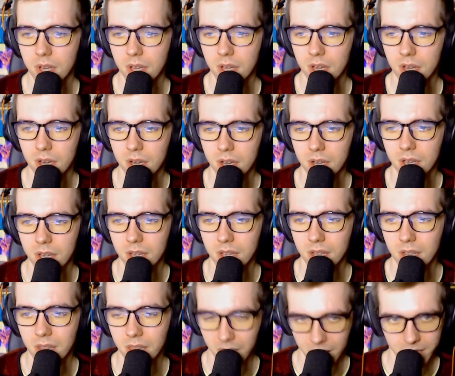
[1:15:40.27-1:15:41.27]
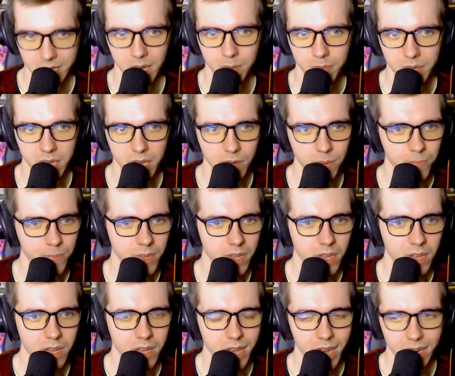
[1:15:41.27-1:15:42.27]
uh, link down below.
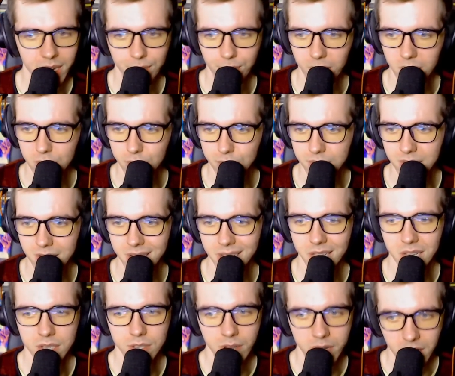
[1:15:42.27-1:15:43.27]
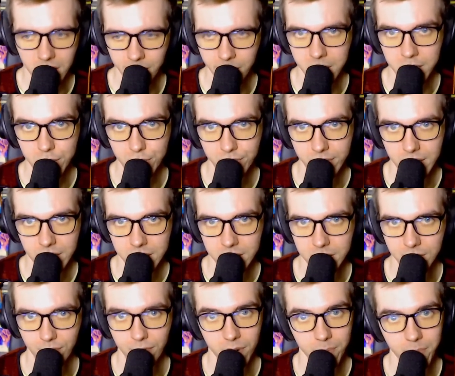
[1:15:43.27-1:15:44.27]
And if you're interested in
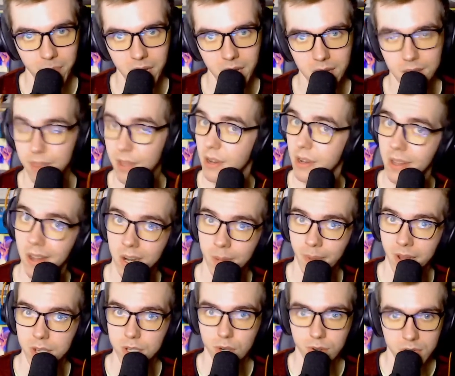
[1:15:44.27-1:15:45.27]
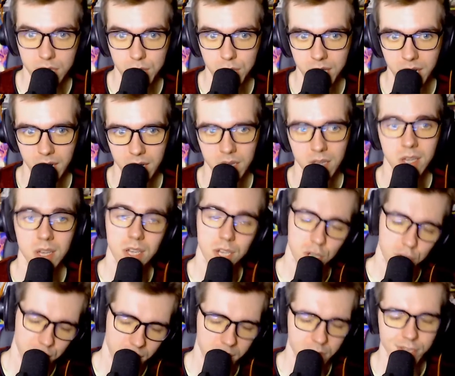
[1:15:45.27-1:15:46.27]
documentaries from me that are not about Christian,
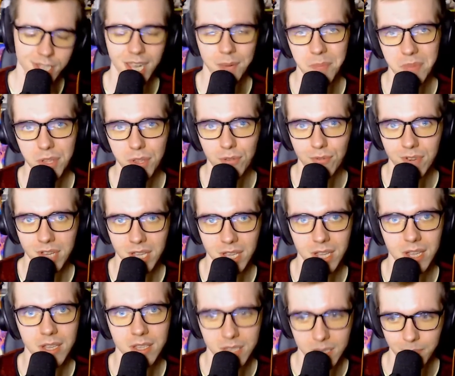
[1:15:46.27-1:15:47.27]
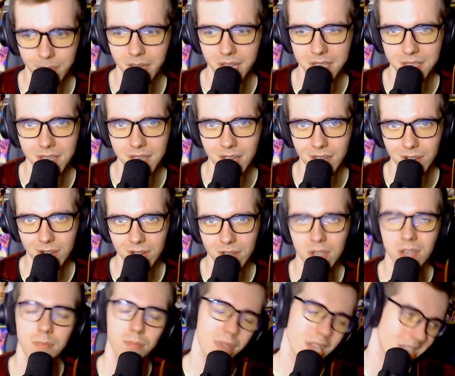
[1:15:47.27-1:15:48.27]
Geno Samuel 3 is the place to go.
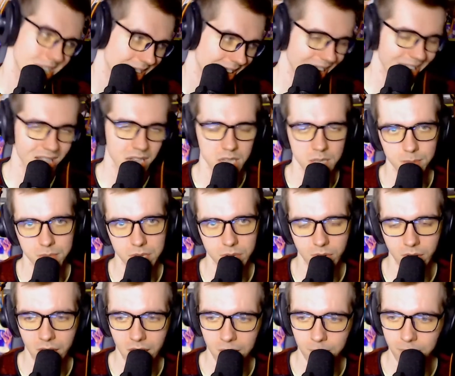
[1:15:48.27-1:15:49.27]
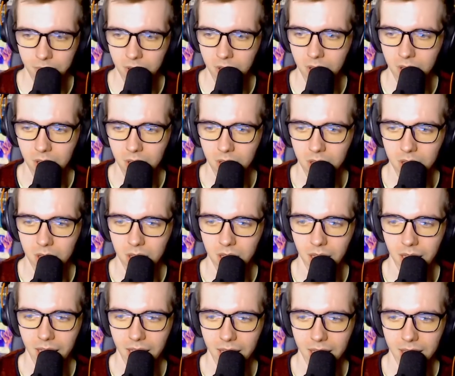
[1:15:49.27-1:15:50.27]
Please like and subscribe.
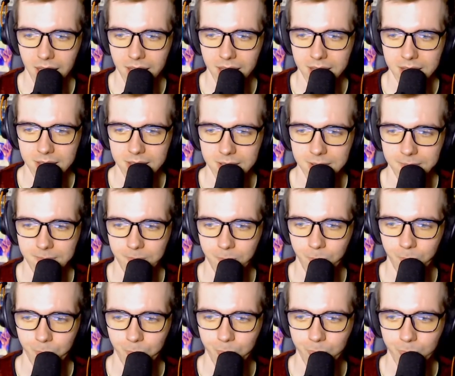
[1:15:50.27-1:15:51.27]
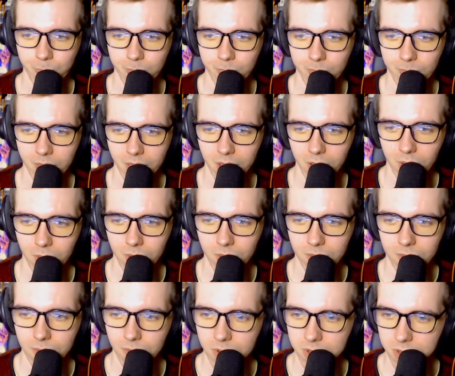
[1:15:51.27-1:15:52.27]
And
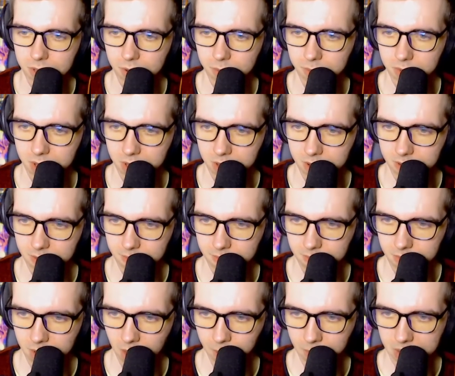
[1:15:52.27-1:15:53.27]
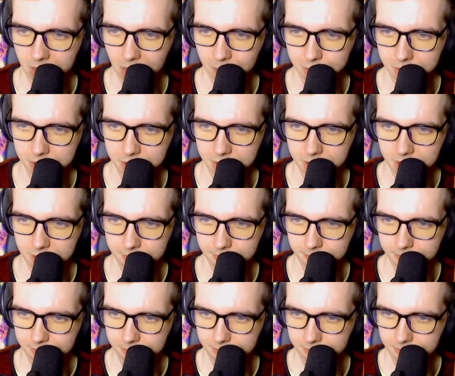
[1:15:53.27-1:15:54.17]
where's this room? I mean, I'm just, um,